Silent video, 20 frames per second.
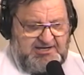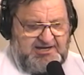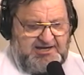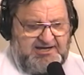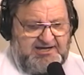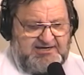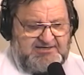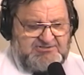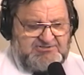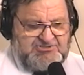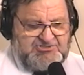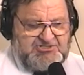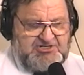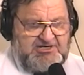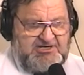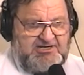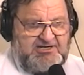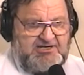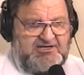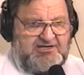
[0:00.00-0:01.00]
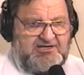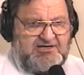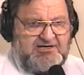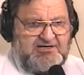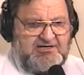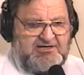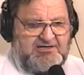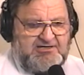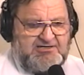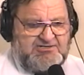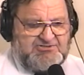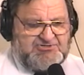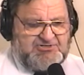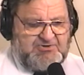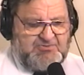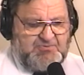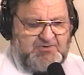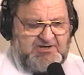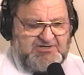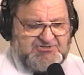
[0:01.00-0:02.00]
and she is a
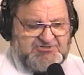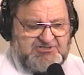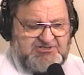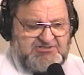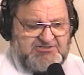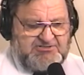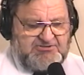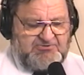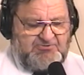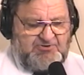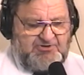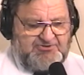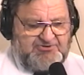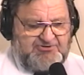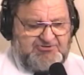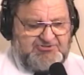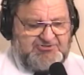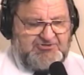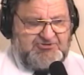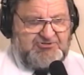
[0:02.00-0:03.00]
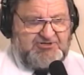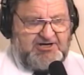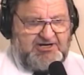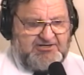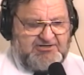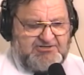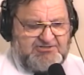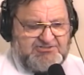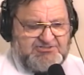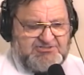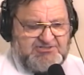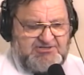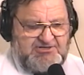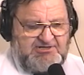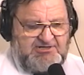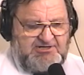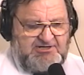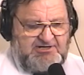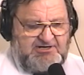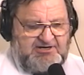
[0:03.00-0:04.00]
resident with her 2 daughters
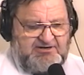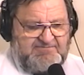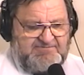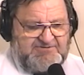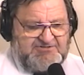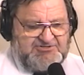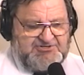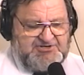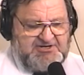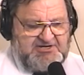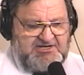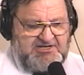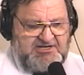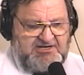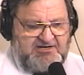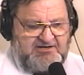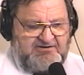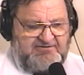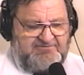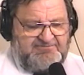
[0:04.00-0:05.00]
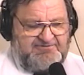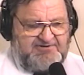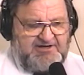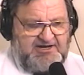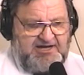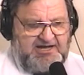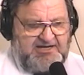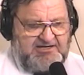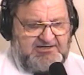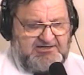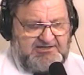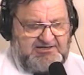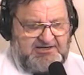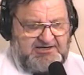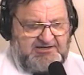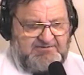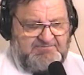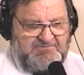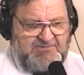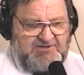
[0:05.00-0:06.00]
of the city of Ankeny.